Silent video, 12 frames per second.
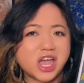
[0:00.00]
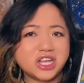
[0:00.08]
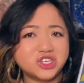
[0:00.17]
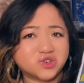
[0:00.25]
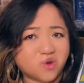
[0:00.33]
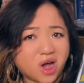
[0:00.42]

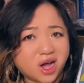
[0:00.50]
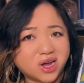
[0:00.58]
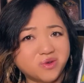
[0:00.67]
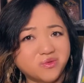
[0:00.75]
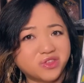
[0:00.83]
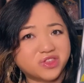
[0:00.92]
and
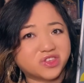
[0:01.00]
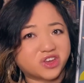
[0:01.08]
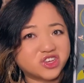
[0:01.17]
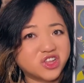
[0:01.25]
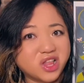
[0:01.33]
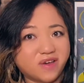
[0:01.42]
drawn with
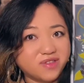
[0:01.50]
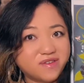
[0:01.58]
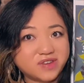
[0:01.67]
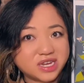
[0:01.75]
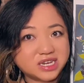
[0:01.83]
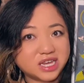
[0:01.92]
such a level
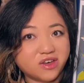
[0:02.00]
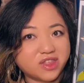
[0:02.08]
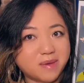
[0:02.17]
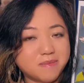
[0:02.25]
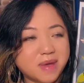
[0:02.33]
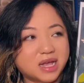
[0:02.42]
of detail
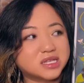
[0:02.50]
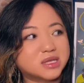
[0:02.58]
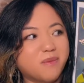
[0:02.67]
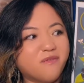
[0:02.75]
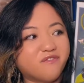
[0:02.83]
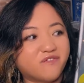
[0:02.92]
that makes
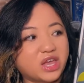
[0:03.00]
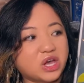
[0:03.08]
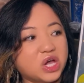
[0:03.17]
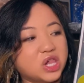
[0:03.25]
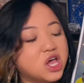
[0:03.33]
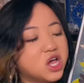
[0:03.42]
them
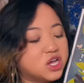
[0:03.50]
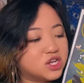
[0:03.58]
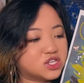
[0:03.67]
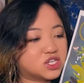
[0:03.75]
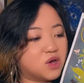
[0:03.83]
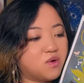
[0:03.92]
feel
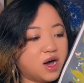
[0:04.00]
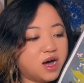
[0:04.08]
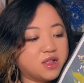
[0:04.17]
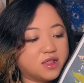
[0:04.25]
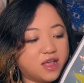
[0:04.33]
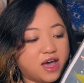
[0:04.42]
so
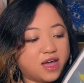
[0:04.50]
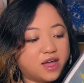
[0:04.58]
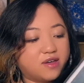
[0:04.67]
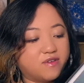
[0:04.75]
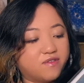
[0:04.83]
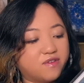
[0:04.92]

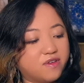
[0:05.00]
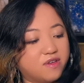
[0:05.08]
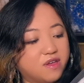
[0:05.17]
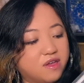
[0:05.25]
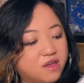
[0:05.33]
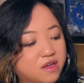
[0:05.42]
alive.
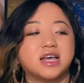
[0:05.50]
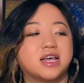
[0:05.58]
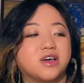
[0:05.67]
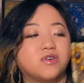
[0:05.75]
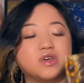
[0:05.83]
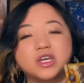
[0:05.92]

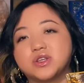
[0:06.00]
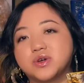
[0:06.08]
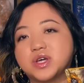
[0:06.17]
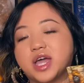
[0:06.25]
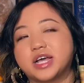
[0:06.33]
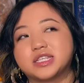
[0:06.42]
Hooky
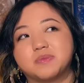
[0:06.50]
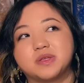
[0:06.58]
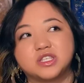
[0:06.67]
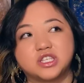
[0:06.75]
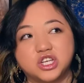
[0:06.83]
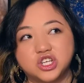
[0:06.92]
Duke has
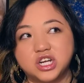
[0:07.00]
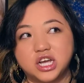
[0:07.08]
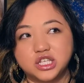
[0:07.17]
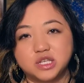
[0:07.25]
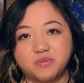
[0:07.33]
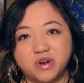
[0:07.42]
been such an
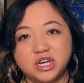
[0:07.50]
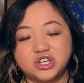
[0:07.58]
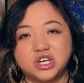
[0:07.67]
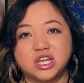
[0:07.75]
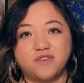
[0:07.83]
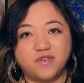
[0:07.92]

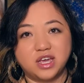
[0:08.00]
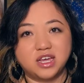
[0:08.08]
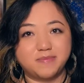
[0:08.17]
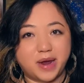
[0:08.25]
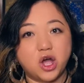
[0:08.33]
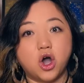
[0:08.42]
inspiration even
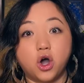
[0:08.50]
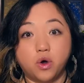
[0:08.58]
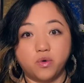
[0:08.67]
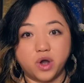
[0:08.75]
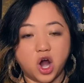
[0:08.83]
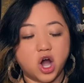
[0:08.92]
in my
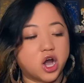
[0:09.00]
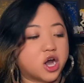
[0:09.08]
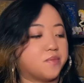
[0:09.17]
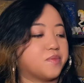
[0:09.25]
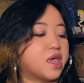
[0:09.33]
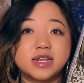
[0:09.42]
own
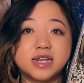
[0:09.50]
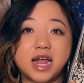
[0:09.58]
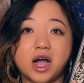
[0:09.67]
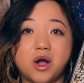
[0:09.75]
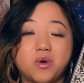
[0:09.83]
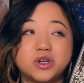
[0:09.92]
art.
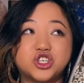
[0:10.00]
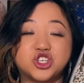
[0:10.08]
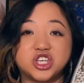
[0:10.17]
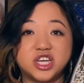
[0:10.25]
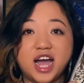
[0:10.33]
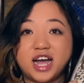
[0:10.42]
Now,
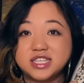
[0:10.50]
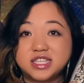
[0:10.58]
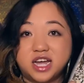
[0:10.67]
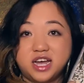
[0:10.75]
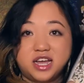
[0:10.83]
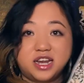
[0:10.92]
she has
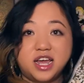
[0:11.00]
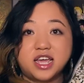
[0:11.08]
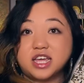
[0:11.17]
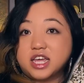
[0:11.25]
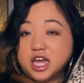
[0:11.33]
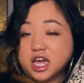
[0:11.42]

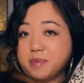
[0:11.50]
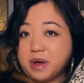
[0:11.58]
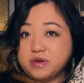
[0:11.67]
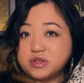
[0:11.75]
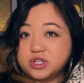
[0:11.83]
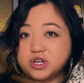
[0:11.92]
done gig
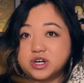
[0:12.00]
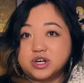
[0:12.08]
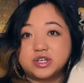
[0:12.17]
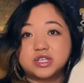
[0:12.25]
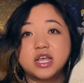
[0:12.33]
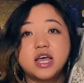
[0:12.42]

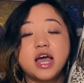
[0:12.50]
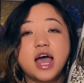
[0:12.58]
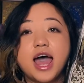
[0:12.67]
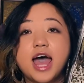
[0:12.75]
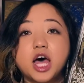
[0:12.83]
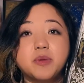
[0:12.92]
posters,
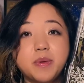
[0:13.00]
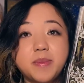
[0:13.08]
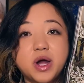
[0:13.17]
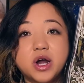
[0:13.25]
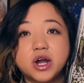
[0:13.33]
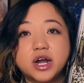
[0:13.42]
album
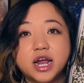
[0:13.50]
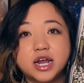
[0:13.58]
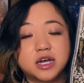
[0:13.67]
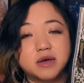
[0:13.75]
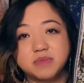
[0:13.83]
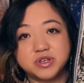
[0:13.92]
art, and
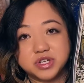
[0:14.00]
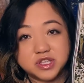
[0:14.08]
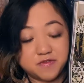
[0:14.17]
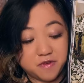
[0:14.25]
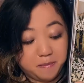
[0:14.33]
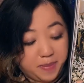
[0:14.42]

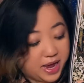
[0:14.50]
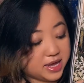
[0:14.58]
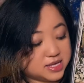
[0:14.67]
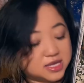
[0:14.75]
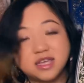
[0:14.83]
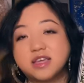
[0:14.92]
commissions for
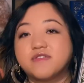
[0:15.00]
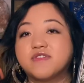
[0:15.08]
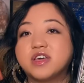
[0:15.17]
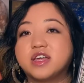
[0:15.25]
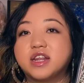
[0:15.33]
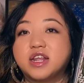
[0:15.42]
bands
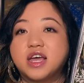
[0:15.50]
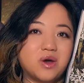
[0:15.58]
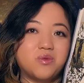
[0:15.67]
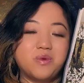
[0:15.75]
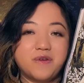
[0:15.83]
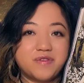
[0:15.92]
even.
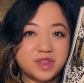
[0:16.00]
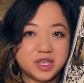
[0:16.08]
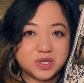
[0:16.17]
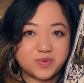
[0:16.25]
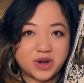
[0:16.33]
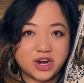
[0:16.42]
With
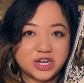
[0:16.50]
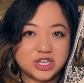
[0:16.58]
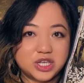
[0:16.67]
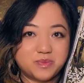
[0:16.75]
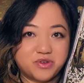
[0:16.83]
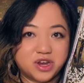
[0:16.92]
these works,
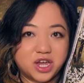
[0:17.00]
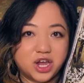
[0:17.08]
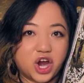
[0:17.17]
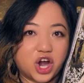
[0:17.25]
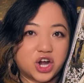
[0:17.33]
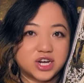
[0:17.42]
she's
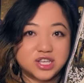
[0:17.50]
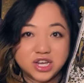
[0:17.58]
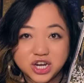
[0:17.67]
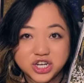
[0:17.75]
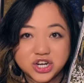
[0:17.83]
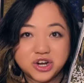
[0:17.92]
bringing her
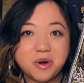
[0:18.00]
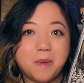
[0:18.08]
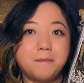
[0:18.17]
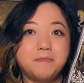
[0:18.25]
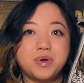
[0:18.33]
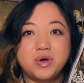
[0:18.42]
signature
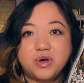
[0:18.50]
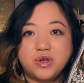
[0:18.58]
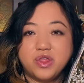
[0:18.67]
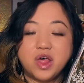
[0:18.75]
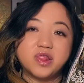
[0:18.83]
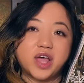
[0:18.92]

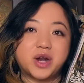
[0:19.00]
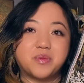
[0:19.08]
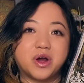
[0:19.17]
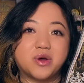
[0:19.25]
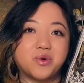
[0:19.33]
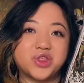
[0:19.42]
bold line
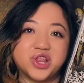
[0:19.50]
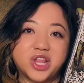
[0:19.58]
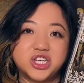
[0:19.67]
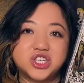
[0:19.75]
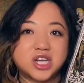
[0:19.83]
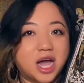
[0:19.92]
work with
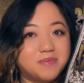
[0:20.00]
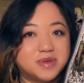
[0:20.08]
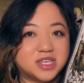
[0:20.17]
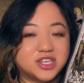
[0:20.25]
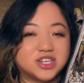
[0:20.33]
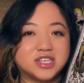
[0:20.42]
lush
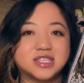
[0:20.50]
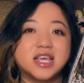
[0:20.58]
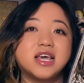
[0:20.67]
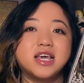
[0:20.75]
compositions